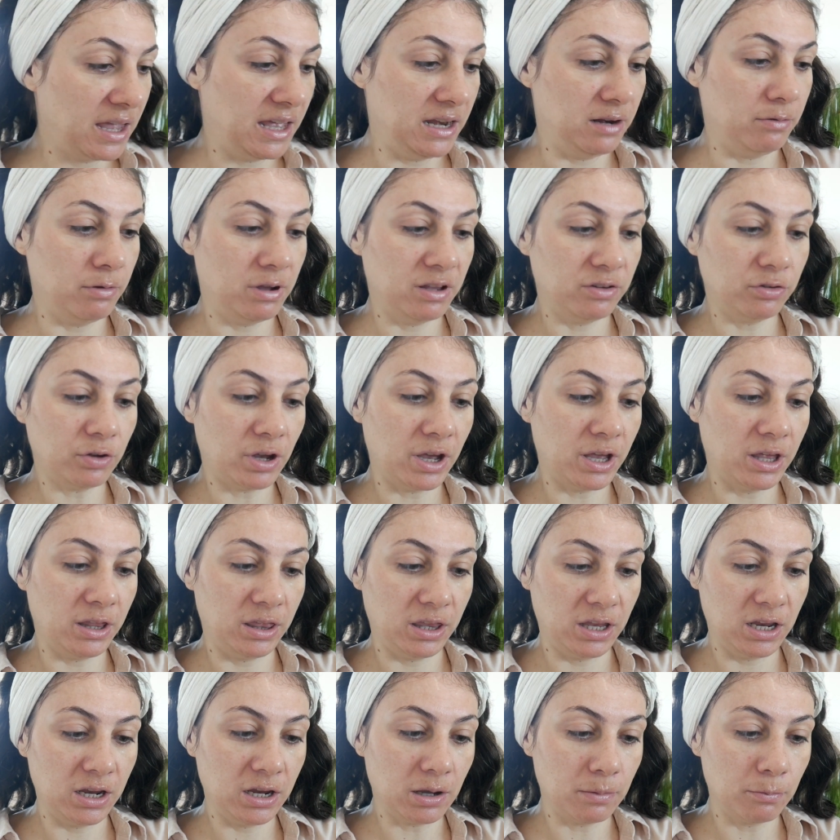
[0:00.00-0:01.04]
Anyways, I
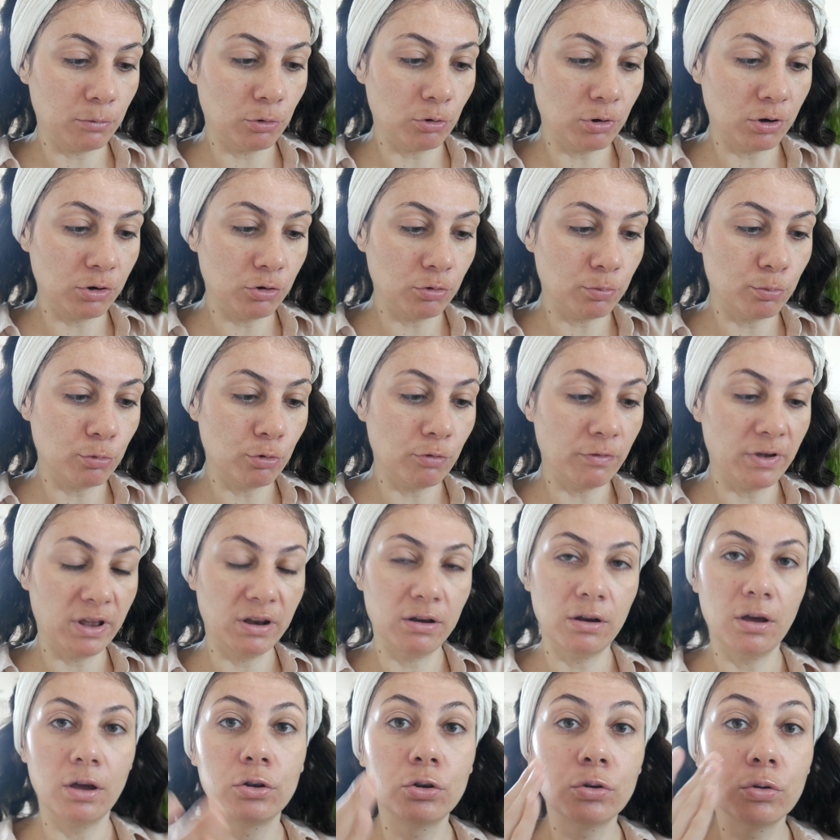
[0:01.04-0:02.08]
think I'm going to move
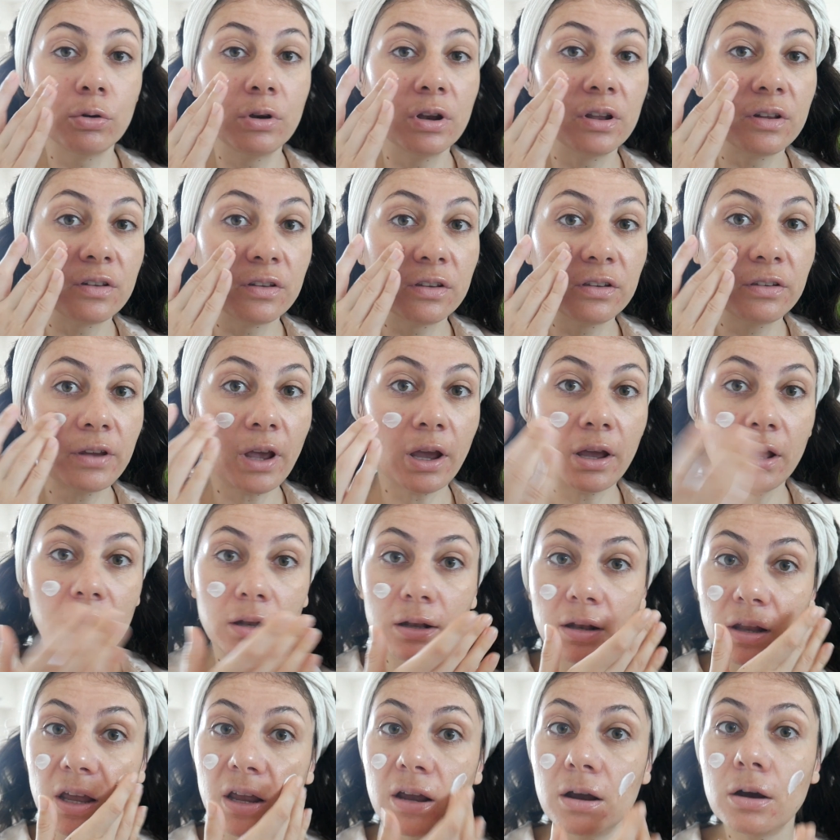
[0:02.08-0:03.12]
in to the
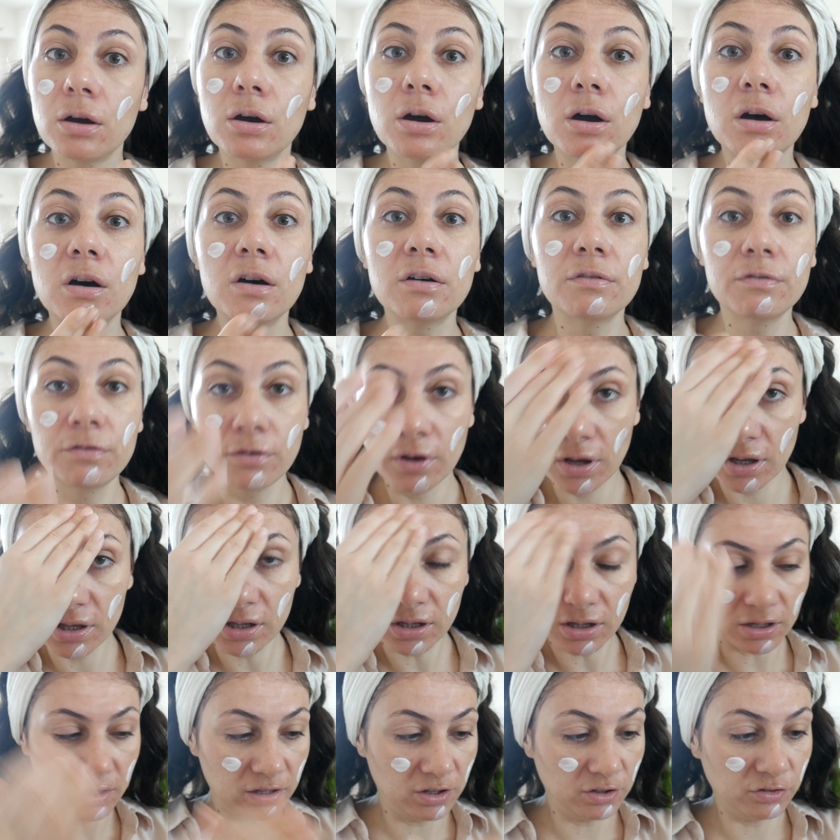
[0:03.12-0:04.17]
second layer of
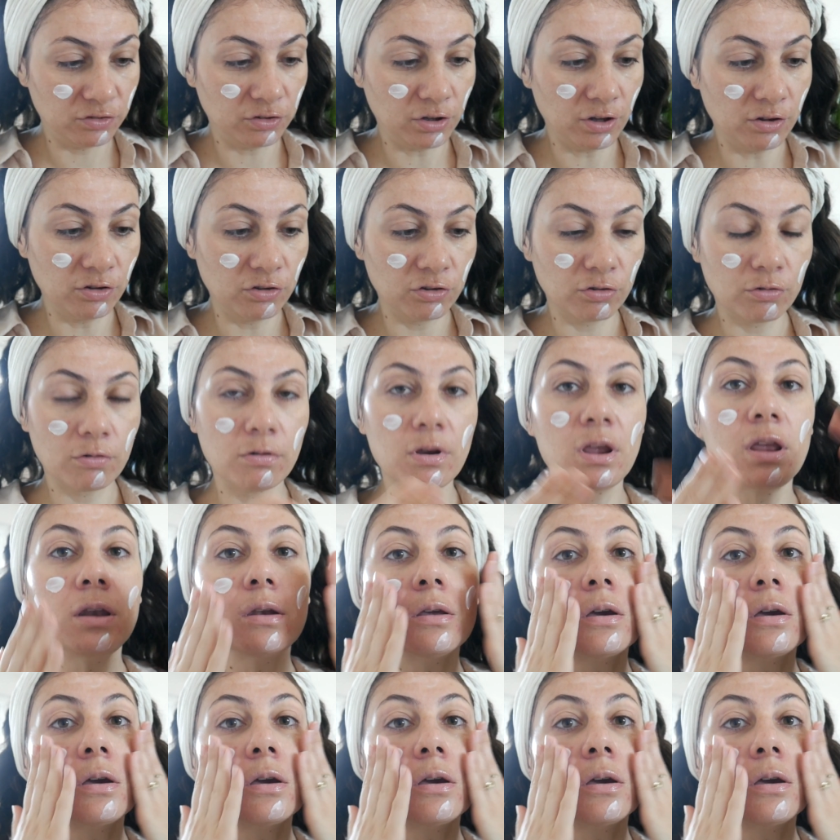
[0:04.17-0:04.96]
the sunscreen.